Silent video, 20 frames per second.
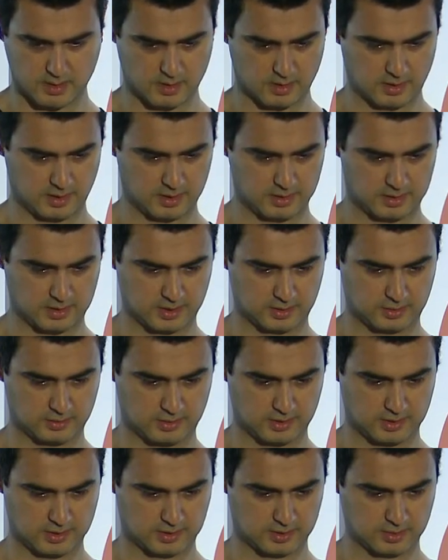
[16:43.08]
EC2
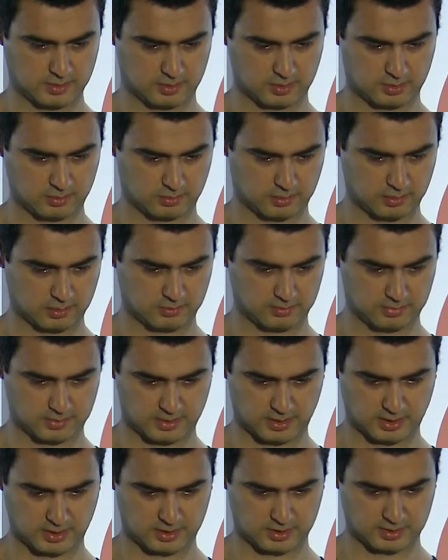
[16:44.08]
instance to
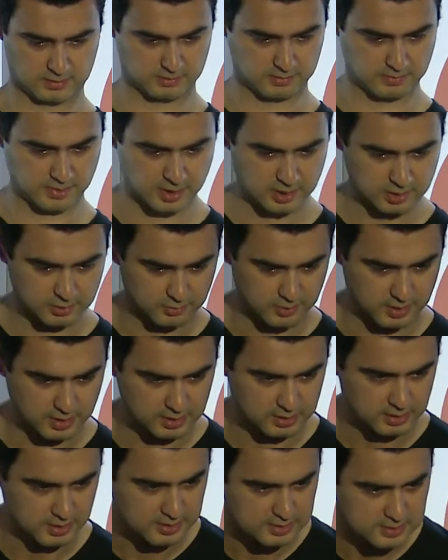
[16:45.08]
complete. By the way,
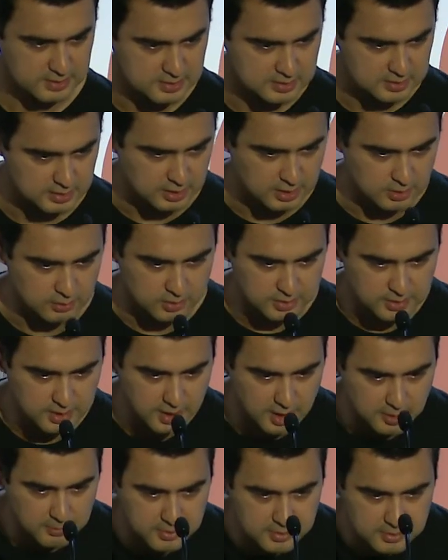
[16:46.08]
let's see what
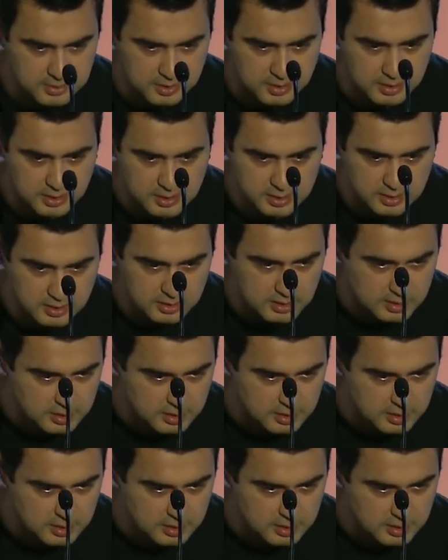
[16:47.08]
happened here.